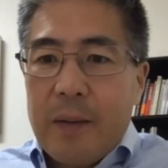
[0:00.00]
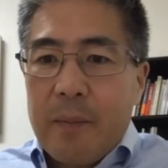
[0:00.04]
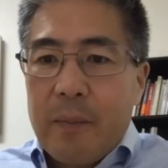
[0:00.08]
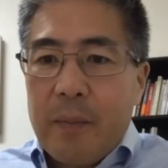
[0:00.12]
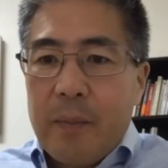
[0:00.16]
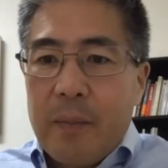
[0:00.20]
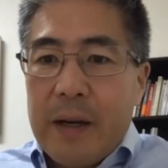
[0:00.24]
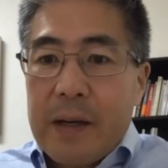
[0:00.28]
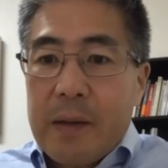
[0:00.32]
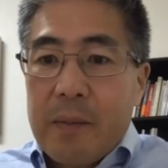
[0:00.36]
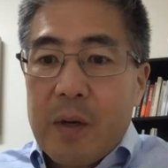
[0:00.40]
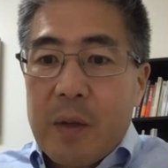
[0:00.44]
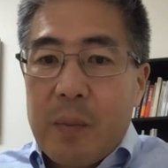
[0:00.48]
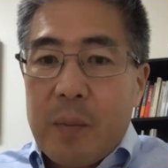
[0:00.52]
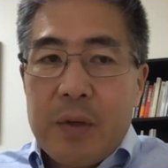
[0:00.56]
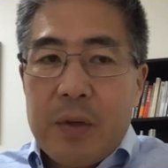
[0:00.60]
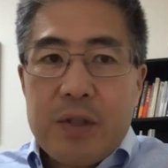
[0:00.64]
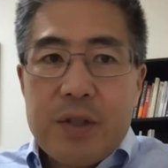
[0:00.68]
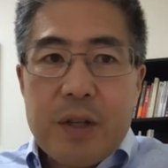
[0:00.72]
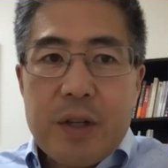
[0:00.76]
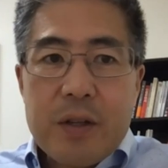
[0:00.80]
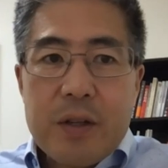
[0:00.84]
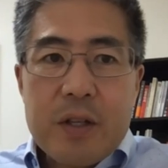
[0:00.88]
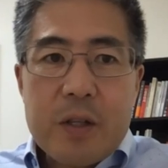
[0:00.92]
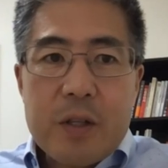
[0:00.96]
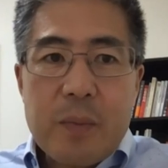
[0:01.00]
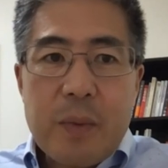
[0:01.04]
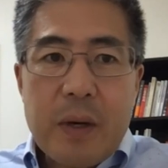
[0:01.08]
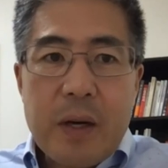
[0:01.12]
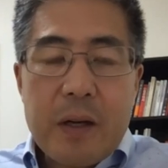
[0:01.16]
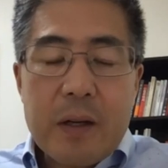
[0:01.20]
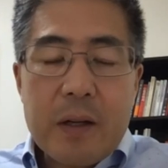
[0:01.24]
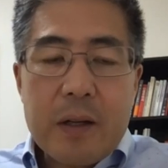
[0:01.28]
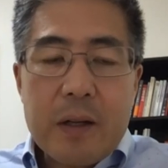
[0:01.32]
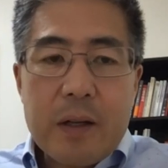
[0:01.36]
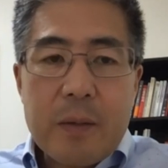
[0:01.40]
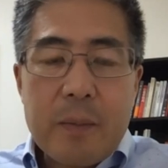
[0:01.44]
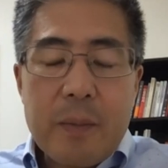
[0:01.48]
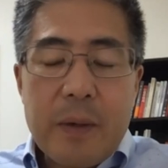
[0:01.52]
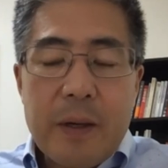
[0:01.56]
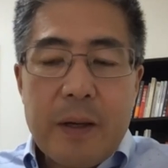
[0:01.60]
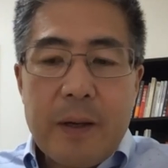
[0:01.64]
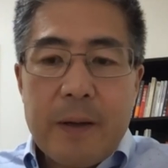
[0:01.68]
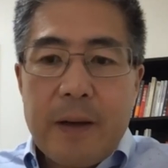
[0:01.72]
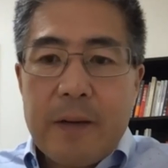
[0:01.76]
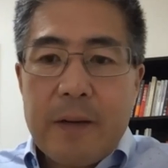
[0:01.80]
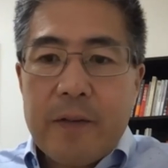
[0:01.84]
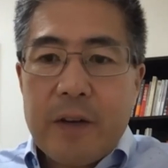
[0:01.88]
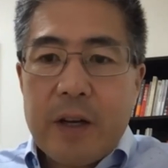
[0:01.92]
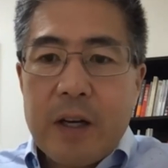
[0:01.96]
Mike, I'm going to put you on the spot a little bit.
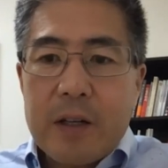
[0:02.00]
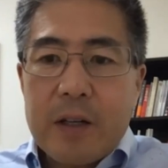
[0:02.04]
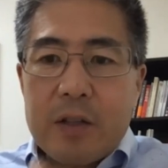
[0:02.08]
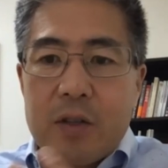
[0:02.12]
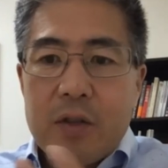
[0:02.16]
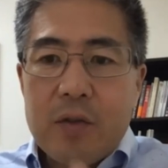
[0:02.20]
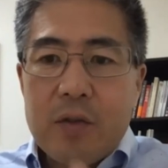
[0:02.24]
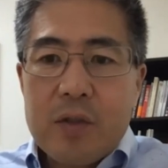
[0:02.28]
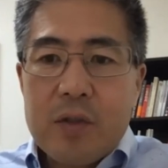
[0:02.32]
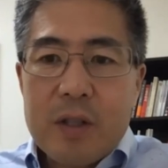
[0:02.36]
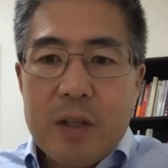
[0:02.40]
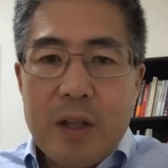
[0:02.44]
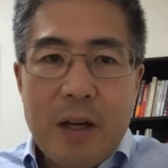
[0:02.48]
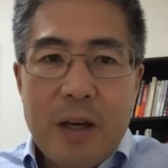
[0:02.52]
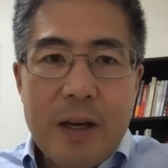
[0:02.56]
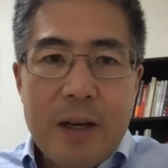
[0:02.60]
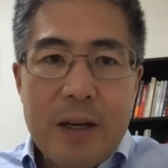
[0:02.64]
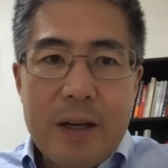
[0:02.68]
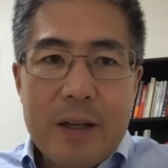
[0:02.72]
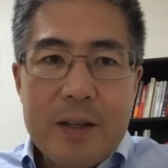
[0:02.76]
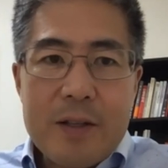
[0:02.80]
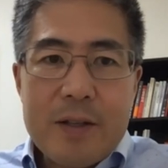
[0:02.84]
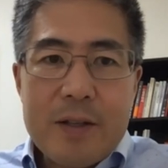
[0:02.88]
I've got two slides.